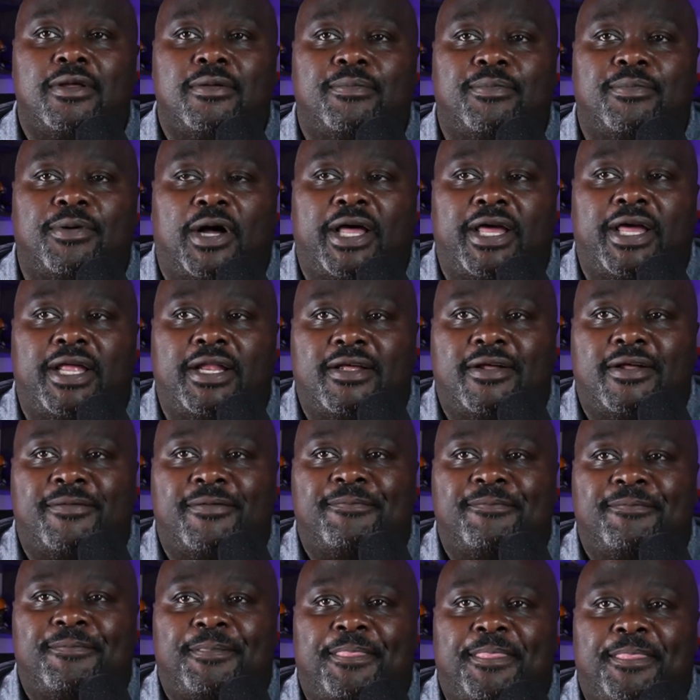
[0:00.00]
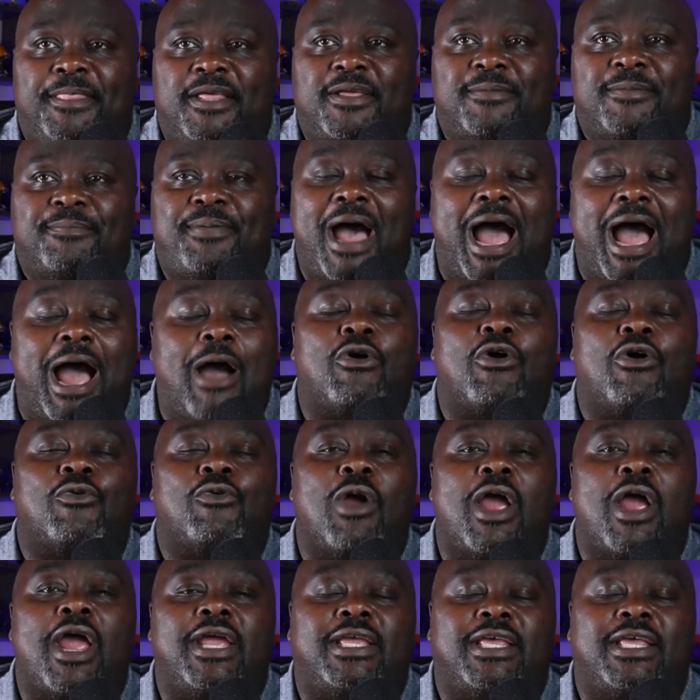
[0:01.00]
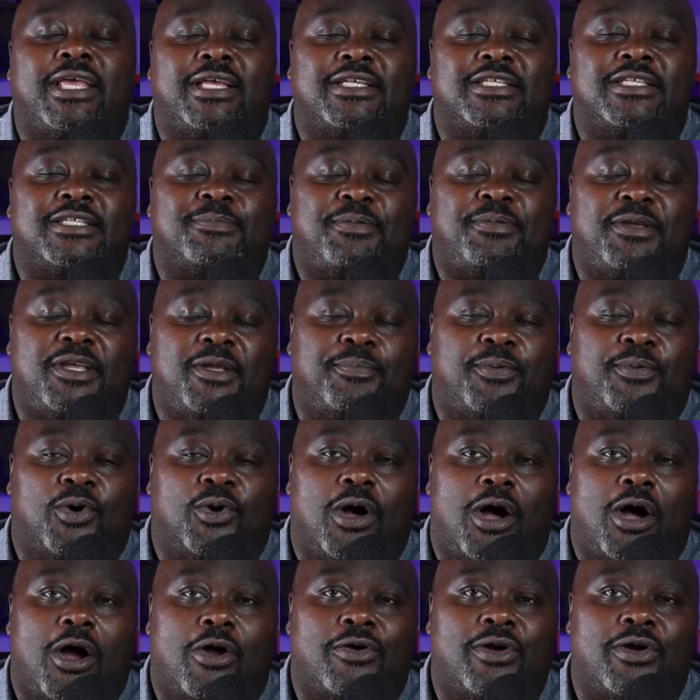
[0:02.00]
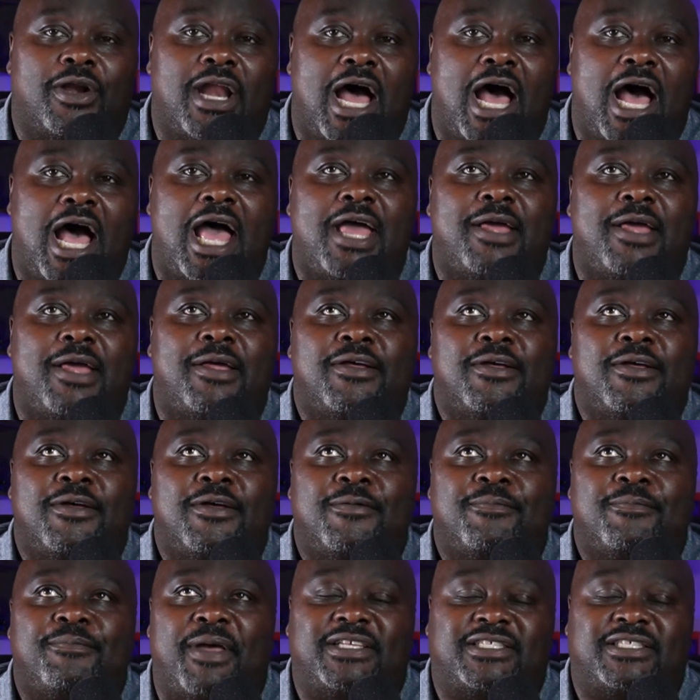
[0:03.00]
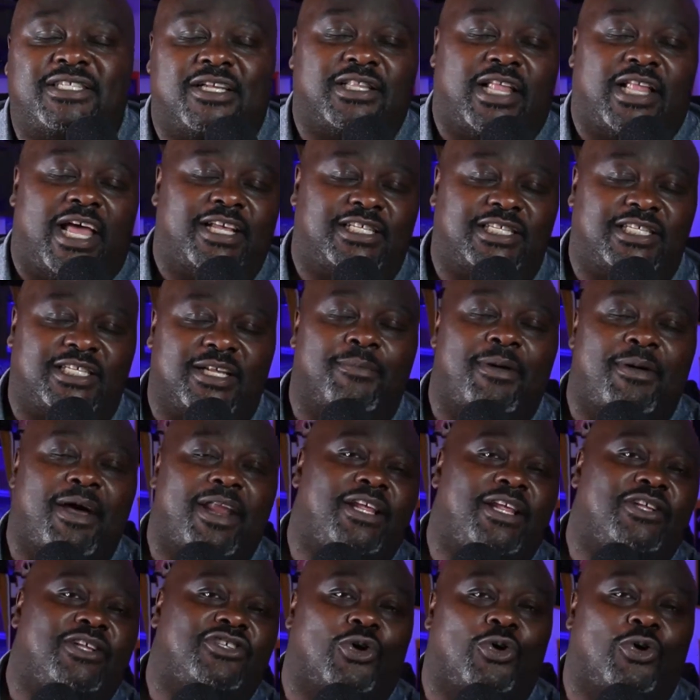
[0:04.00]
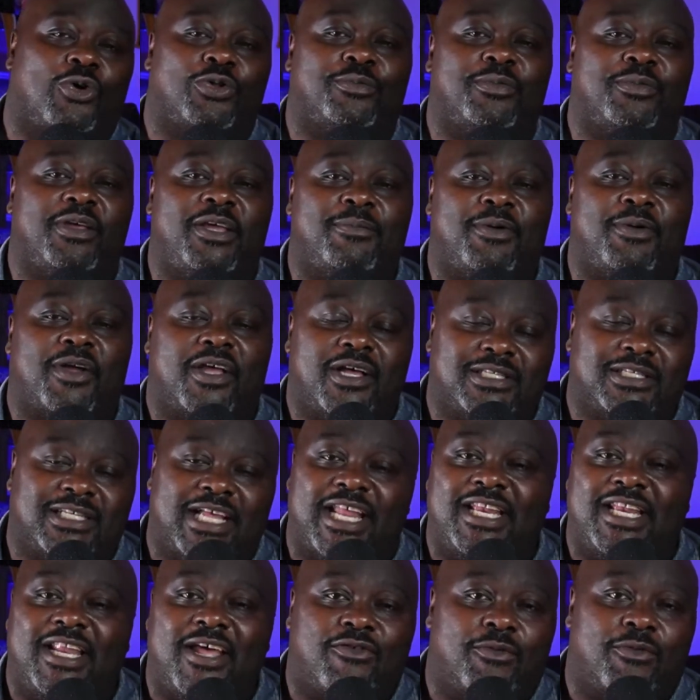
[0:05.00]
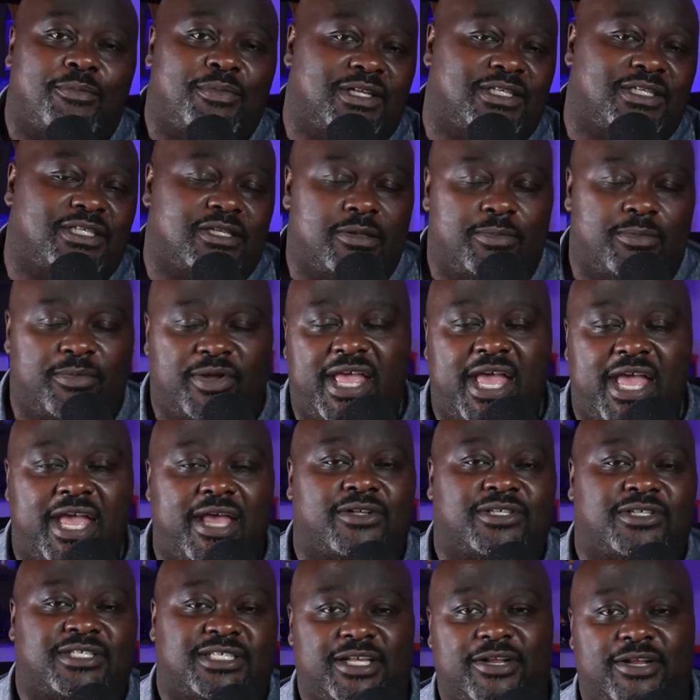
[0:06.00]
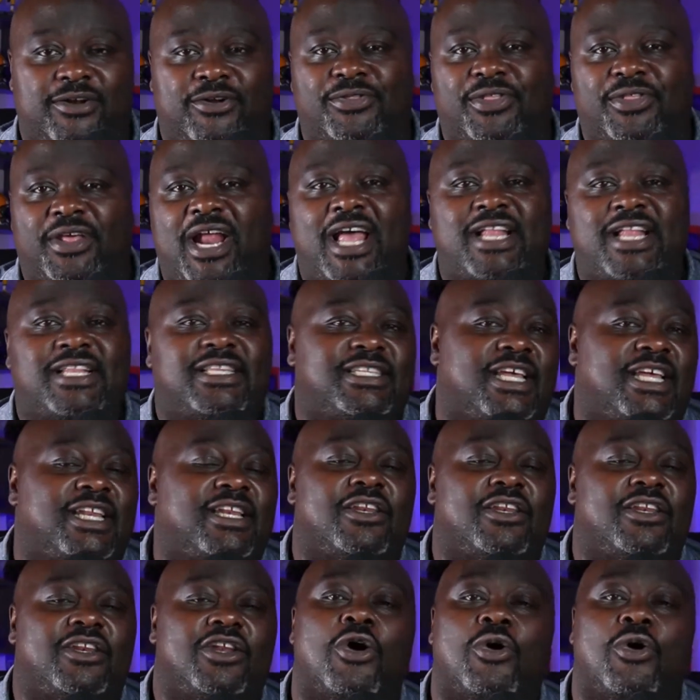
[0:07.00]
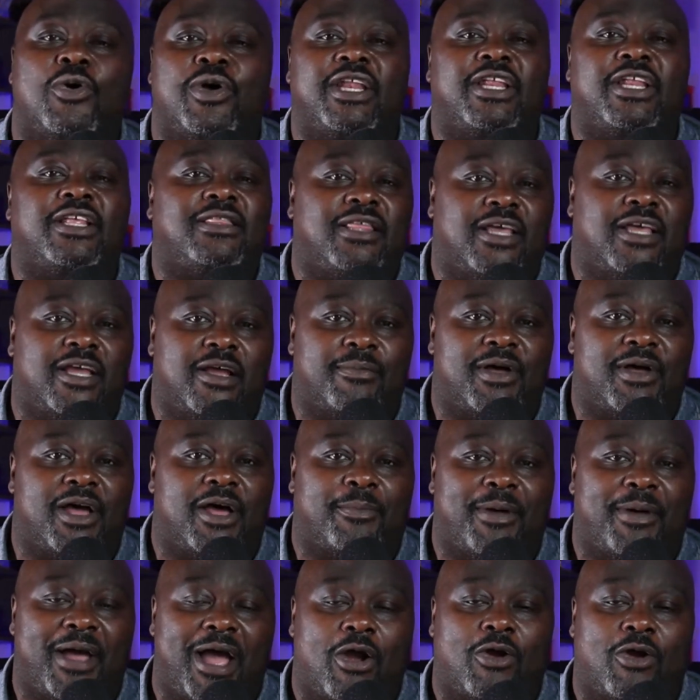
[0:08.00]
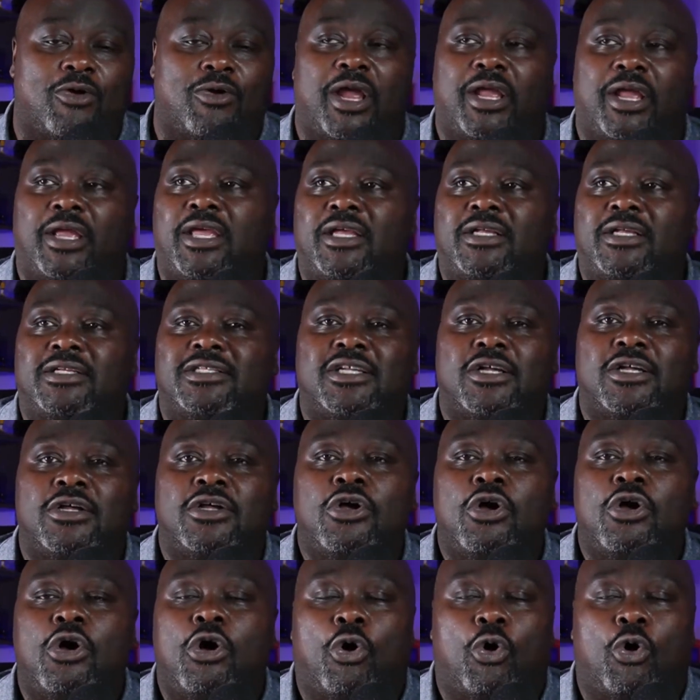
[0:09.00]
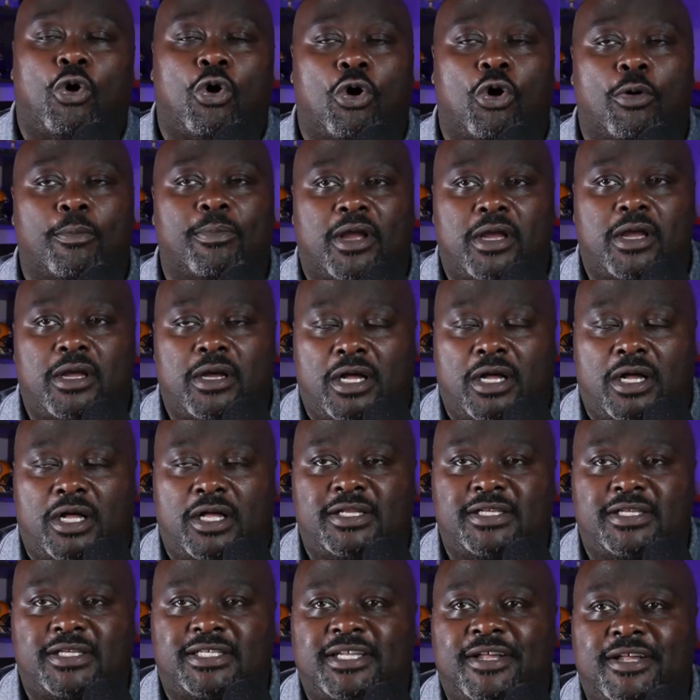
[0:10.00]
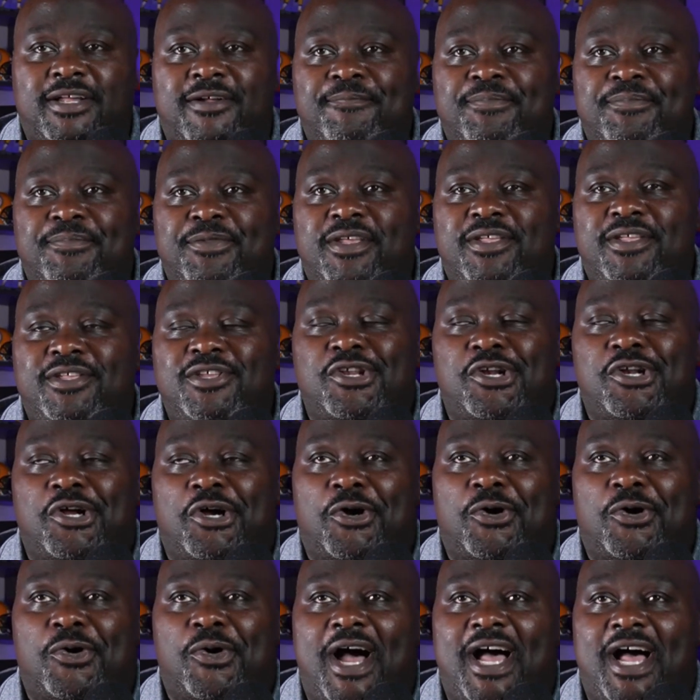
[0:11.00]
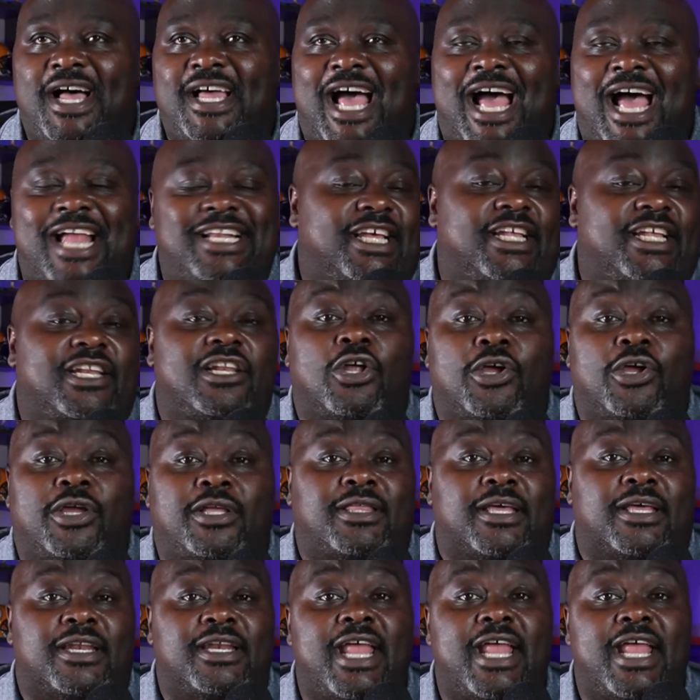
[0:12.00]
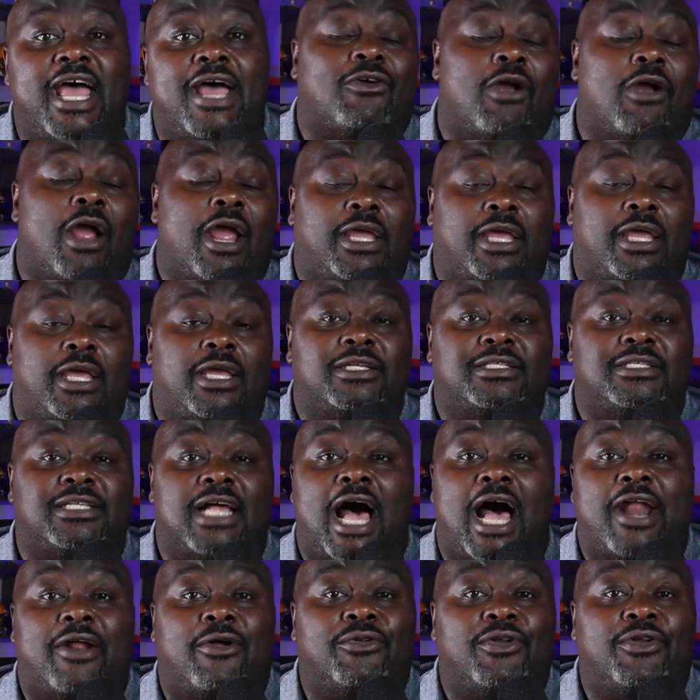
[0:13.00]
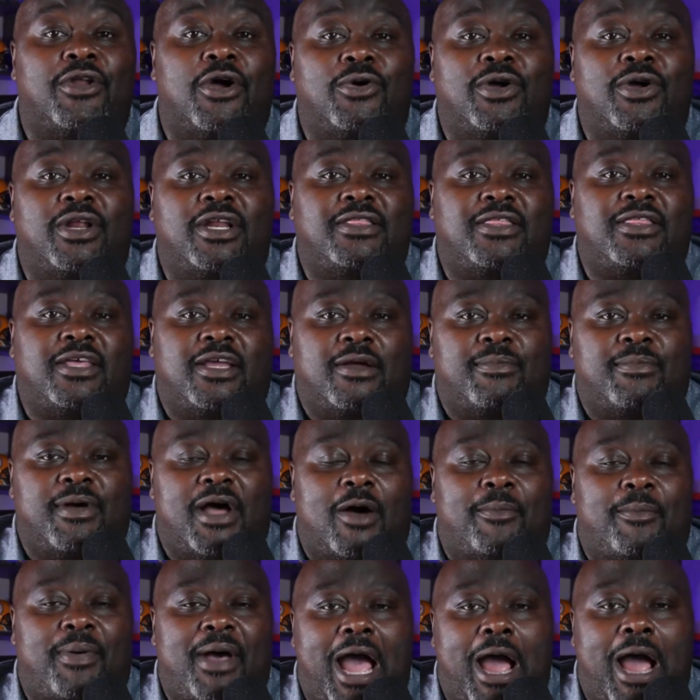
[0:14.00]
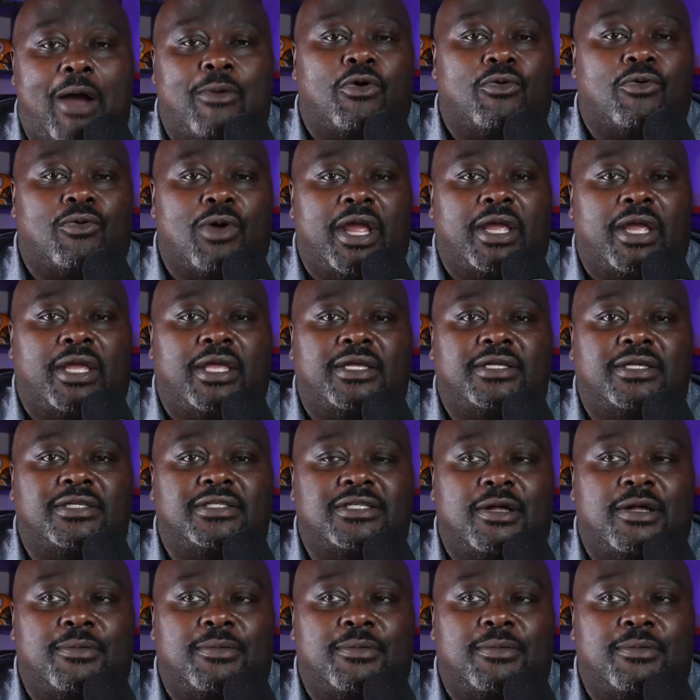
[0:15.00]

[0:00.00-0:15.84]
But power rankings, people, are not based on like somebody told me because I'd never been to the McHale Center that I didn't know anything about power rankings. Or because I didn't look at the net rankings. I don't know anything about power rankings.